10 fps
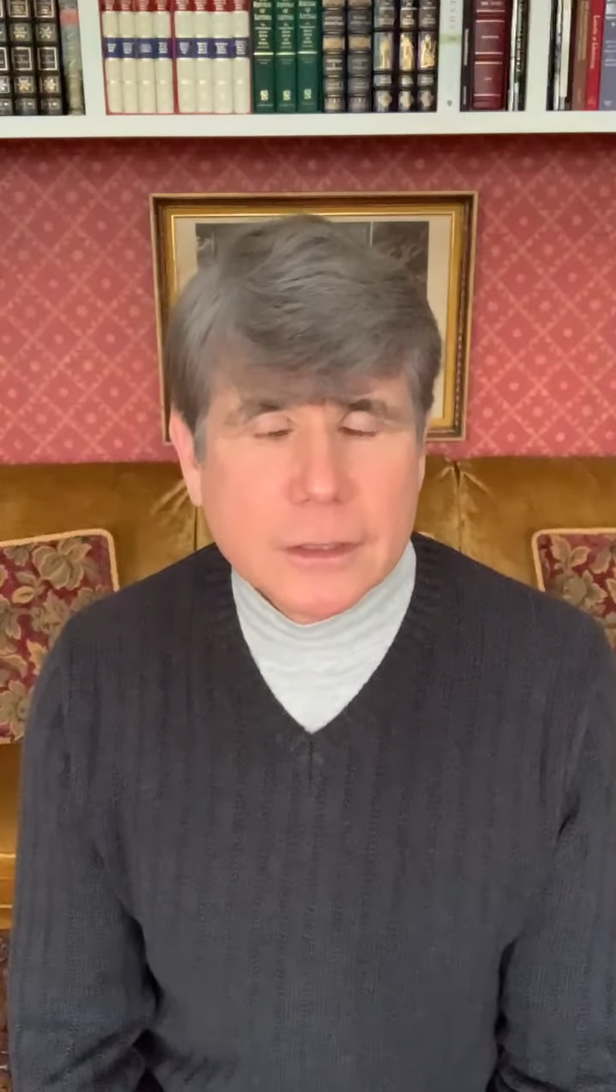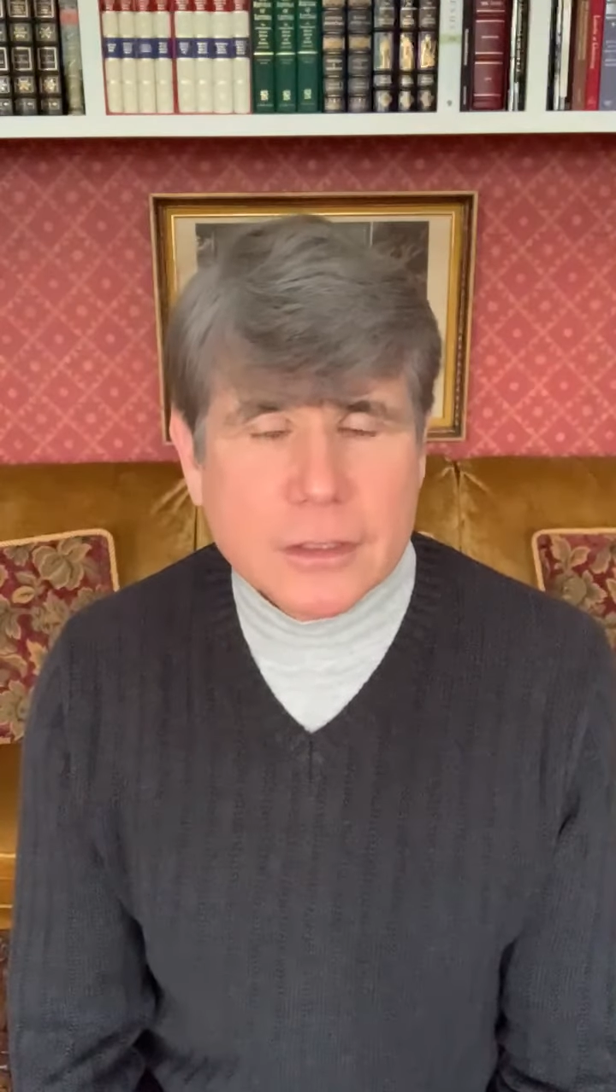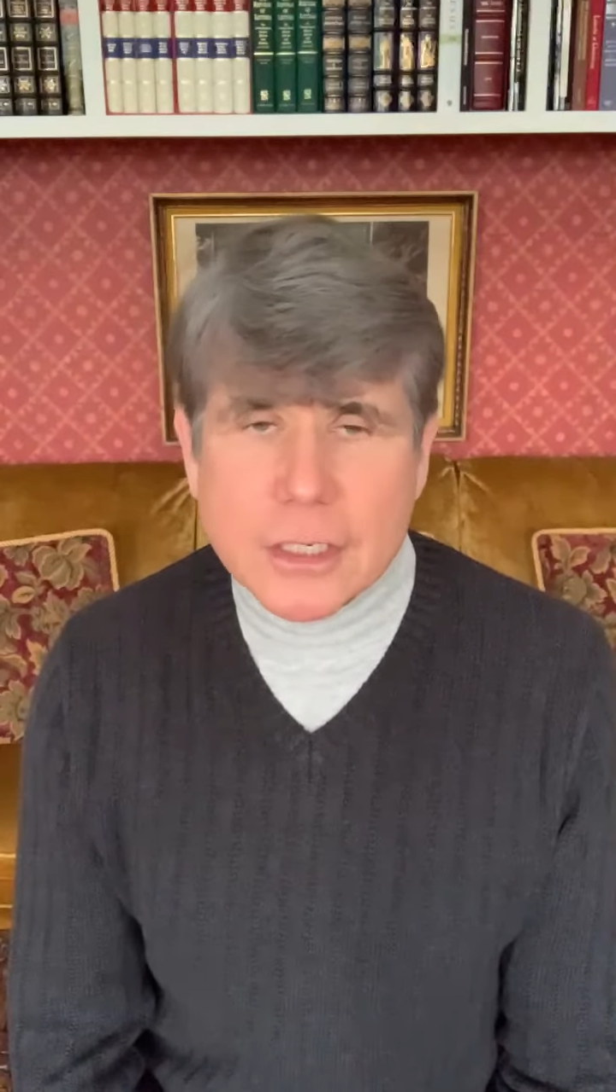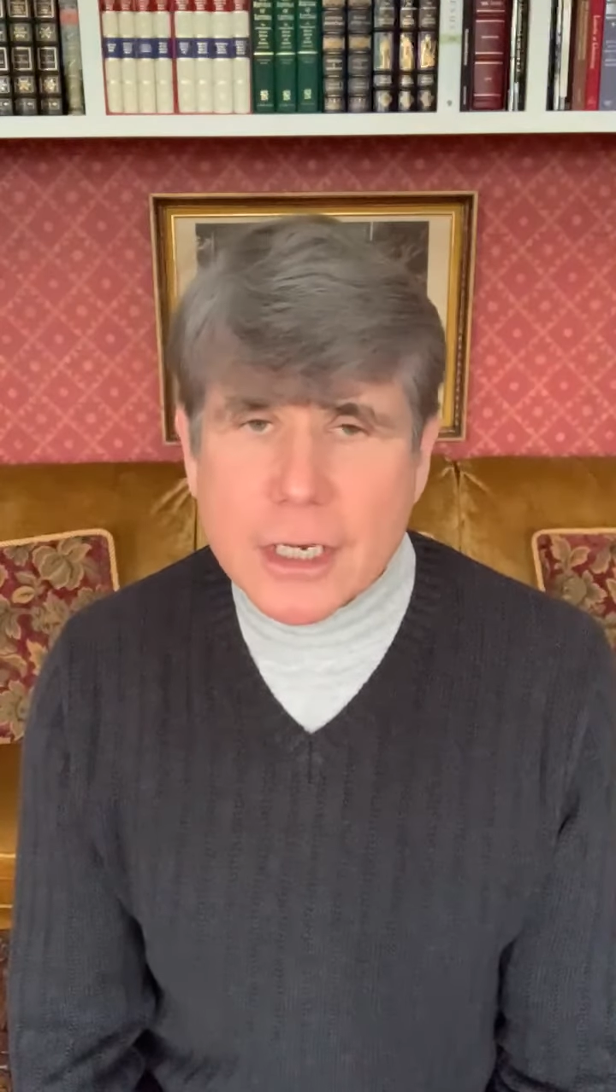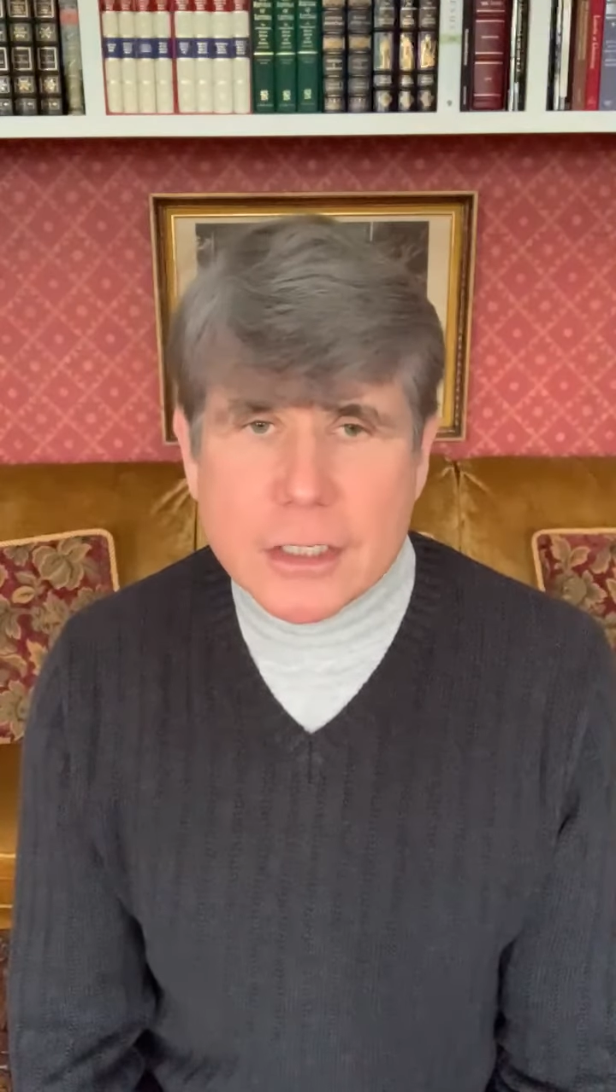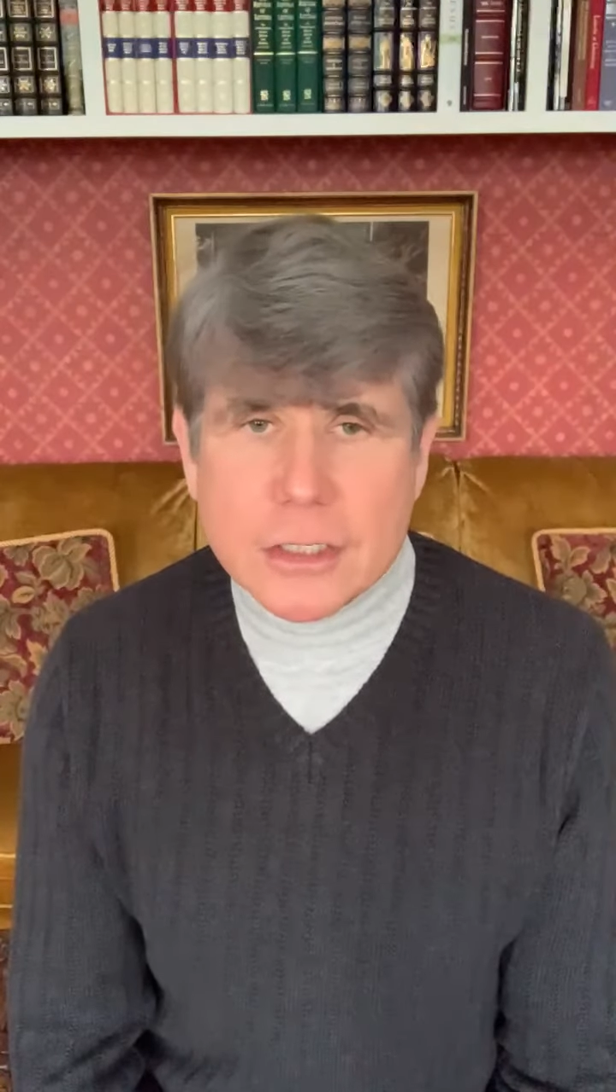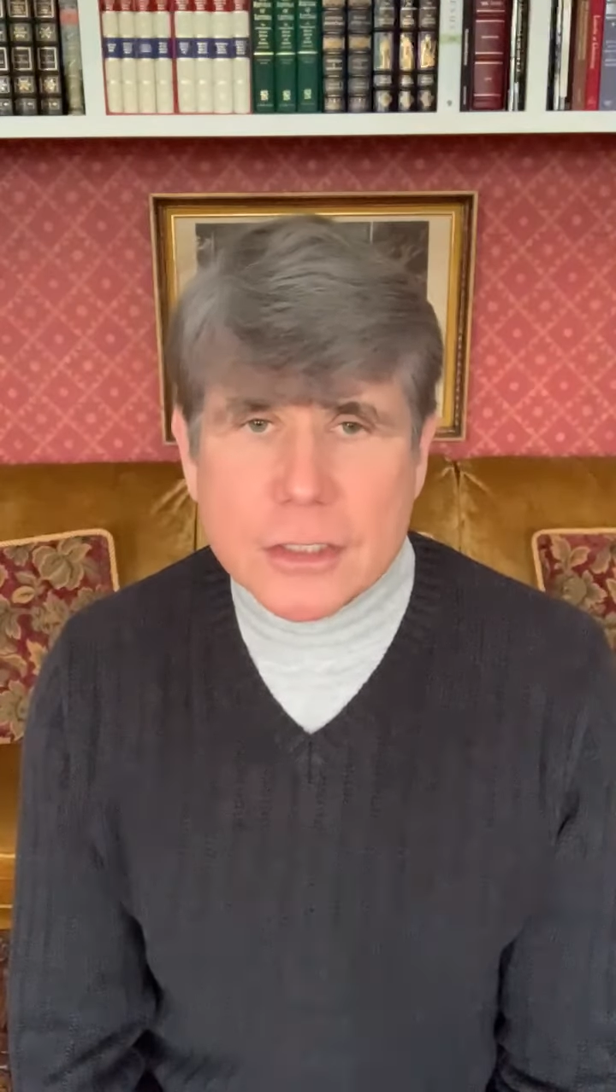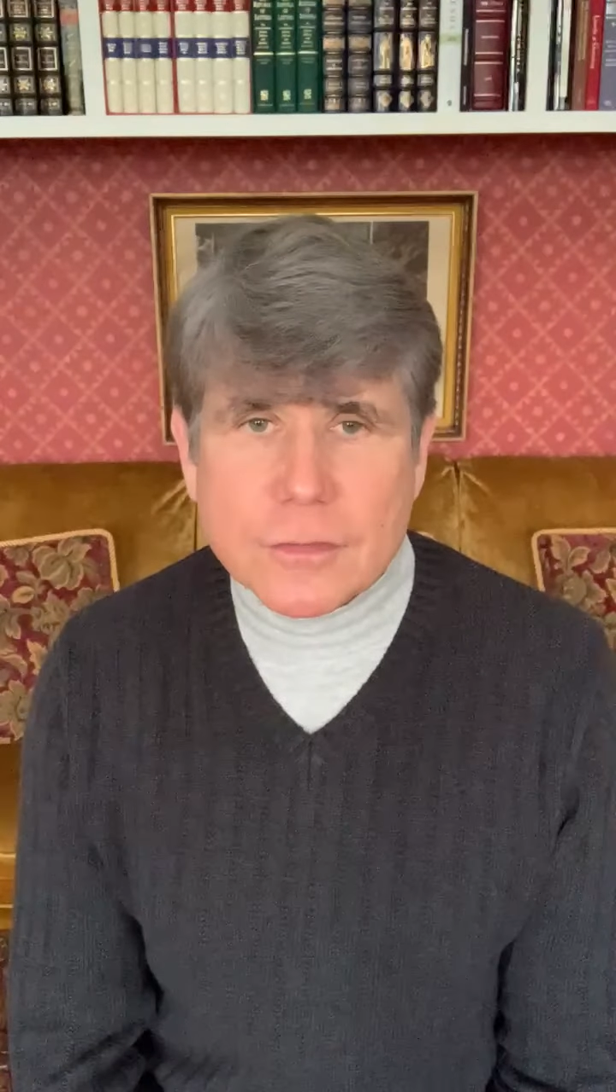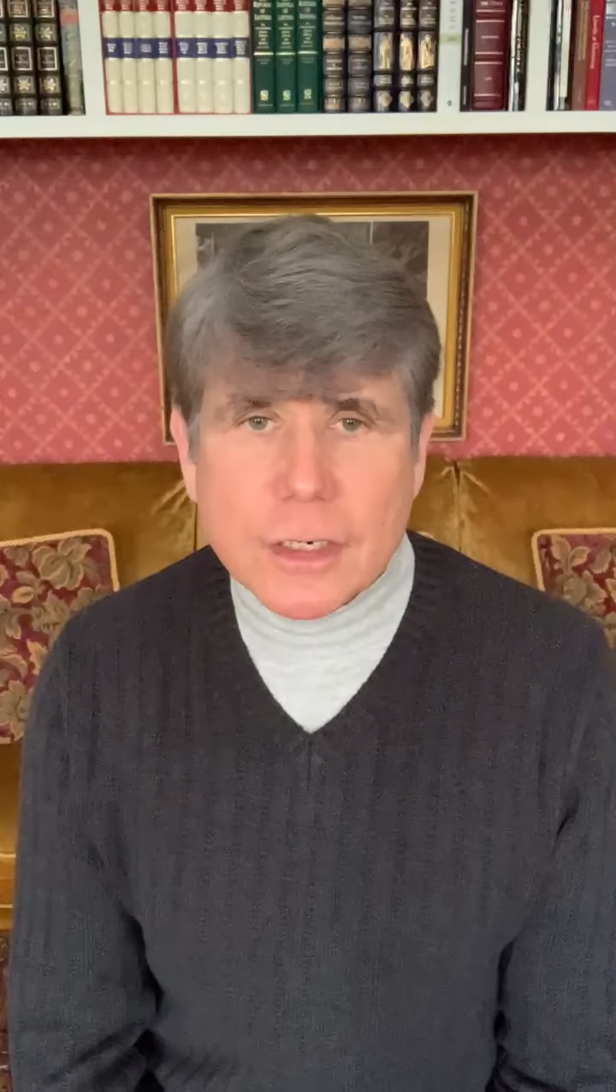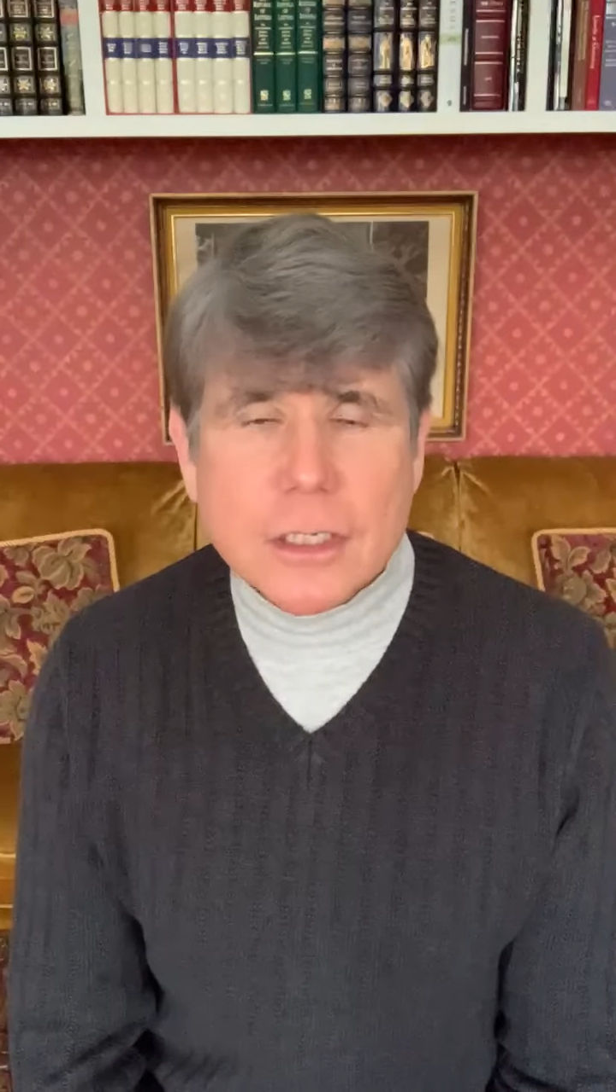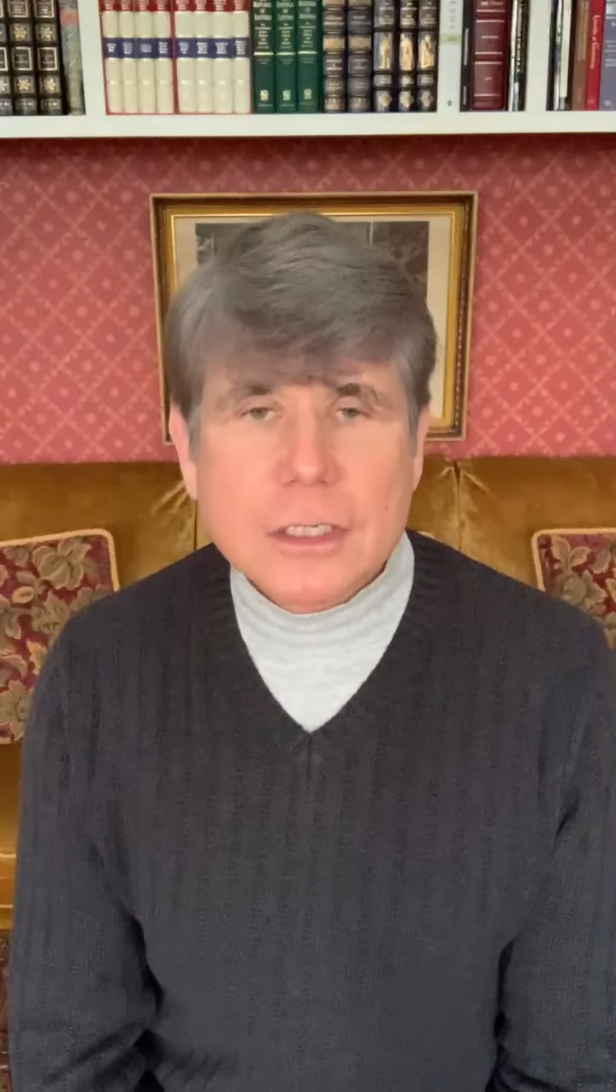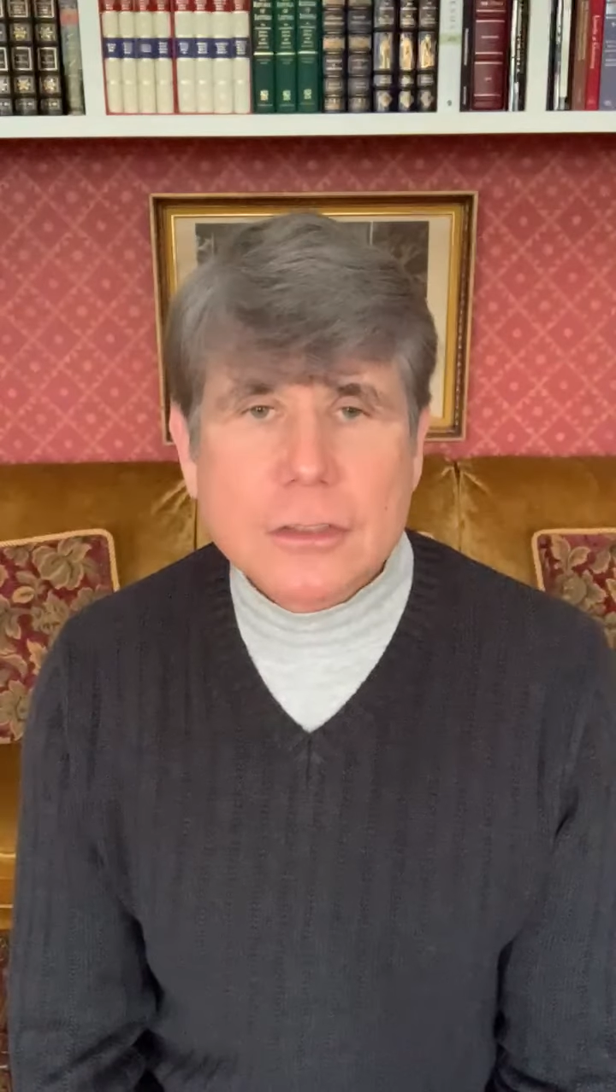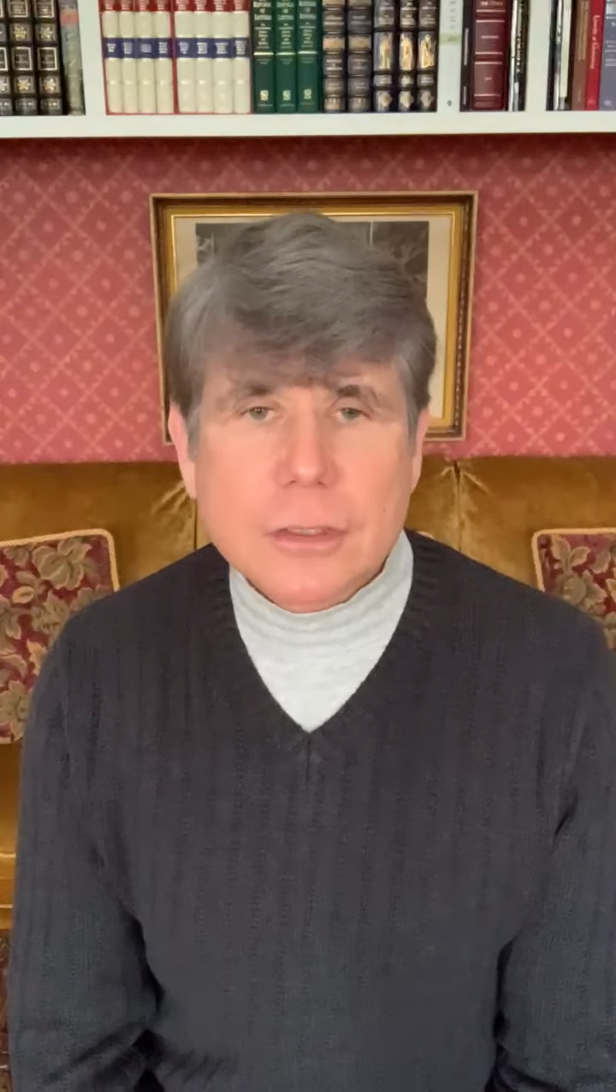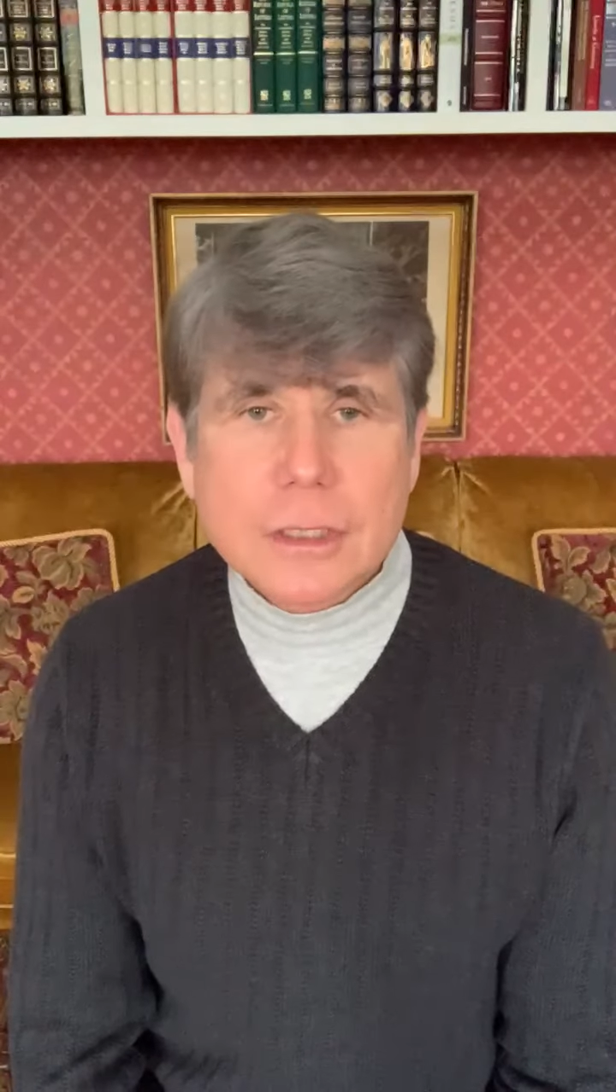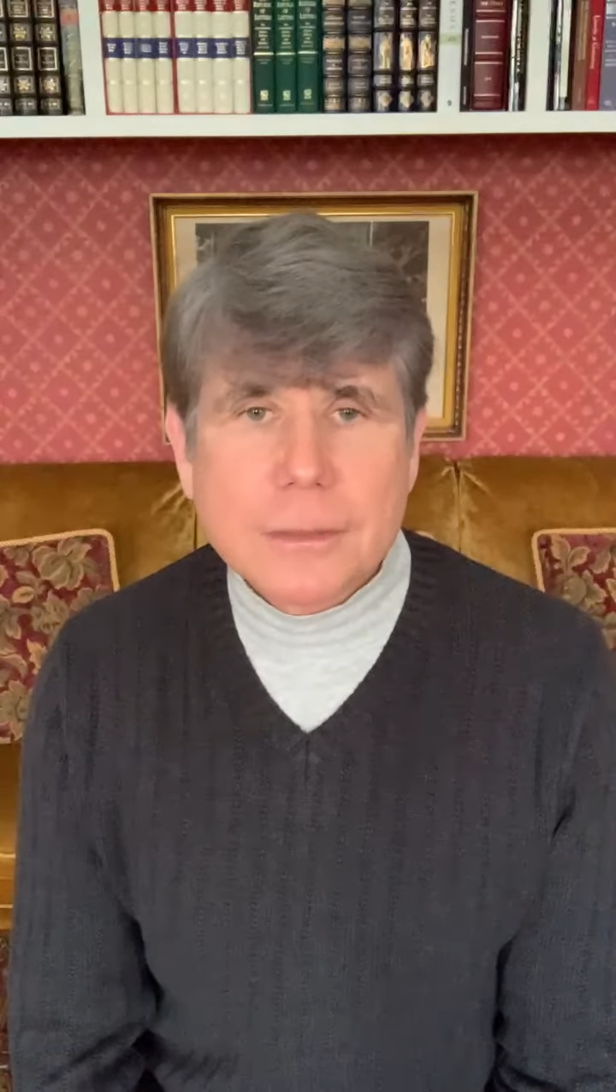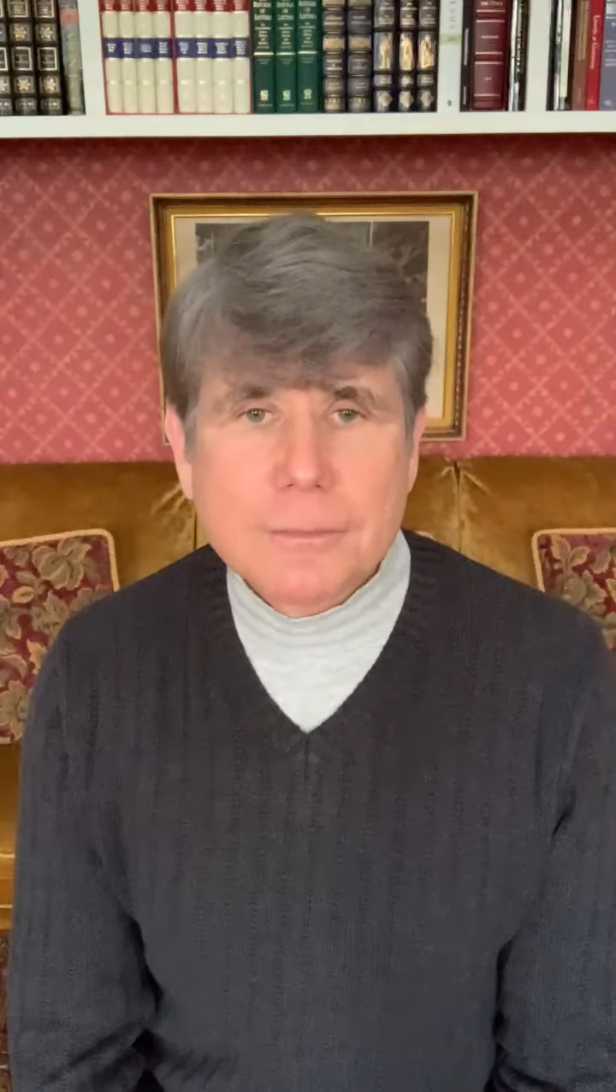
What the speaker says: the conscience of our country.